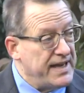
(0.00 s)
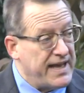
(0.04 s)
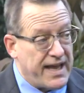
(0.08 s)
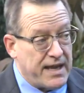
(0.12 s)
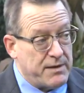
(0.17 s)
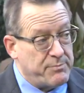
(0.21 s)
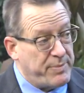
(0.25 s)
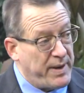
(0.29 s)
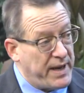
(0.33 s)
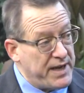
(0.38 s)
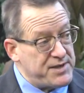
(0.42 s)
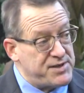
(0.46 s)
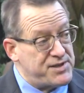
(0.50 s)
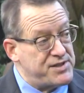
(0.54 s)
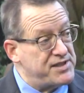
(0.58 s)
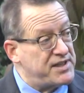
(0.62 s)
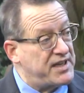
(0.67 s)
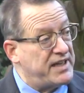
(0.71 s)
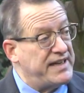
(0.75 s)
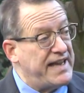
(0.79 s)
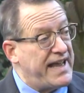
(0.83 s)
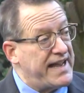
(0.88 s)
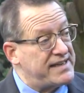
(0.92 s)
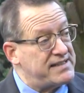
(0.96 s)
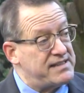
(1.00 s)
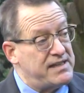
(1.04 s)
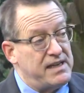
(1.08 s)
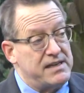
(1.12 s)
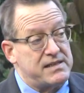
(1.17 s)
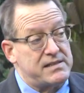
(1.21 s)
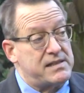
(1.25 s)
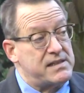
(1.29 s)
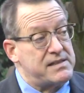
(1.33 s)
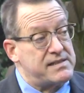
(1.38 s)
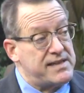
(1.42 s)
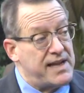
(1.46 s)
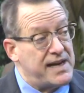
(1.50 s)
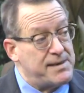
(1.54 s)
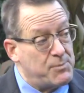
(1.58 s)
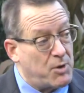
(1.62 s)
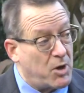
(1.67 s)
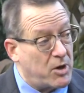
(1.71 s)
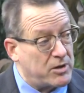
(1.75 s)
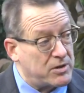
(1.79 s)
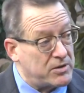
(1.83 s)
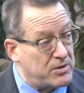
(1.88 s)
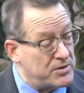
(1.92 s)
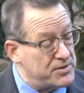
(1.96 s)
and patients can access the same
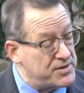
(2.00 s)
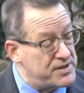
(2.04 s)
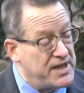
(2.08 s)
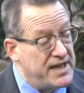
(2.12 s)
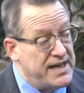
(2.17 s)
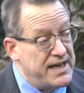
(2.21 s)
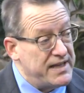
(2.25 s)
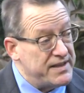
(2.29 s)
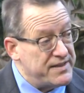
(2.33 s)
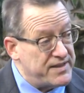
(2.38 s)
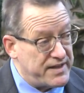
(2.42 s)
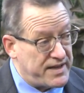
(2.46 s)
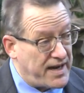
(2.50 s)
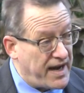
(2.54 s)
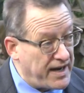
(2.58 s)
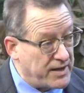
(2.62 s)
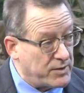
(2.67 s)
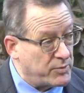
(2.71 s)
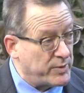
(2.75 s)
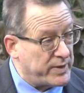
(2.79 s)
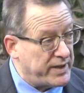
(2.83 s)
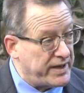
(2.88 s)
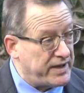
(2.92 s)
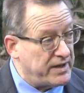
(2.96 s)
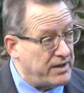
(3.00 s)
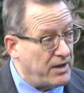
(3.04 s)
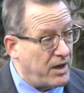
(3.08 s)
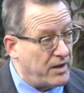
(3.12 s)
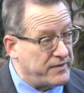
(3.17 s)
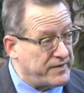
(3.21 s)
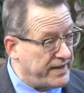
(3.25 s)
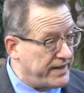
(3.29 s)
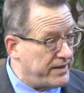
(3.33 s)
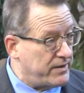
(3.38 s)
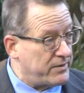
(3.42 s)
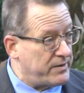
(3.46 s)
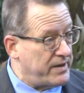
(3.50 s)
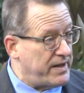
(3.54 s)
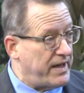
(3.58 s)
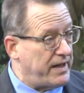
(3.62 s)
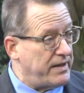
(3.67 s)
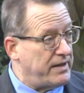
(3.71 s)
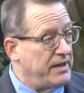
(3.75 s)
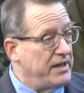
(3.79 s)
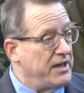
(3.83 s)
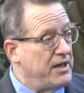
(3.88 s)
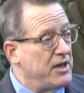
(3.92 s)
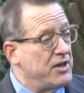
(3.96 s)
articles that I read on the internet
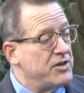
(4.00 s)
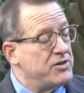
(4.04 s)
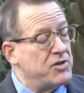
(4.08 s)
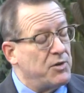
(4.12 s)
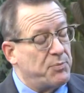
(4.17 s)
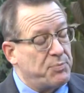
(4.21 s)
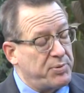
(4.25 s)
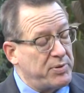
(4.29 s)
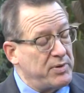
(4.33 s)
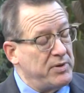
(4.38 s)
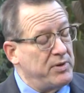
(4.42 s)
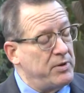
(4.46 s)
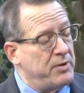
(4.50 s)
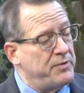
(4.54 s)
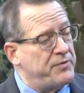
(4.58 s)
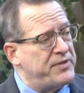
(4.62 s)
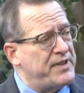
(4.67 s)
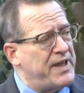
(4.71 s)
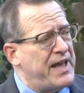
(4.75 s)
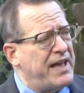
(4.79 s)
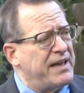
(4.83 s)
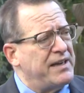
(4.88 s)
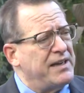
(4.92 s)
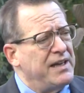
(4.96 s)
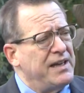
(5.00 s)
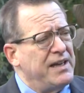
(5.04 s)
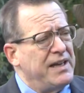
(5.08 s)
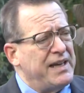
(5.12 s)
to prove that